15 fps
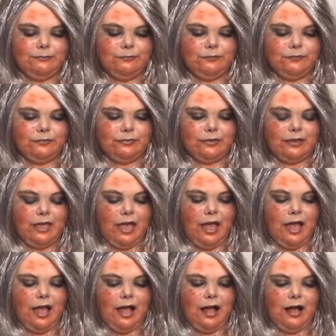
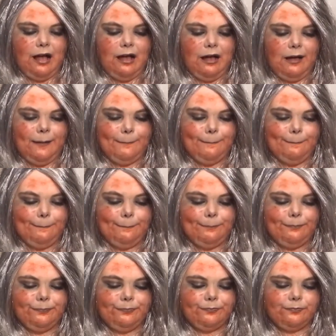
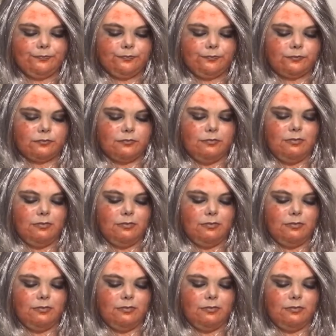No one is speaking in this clip.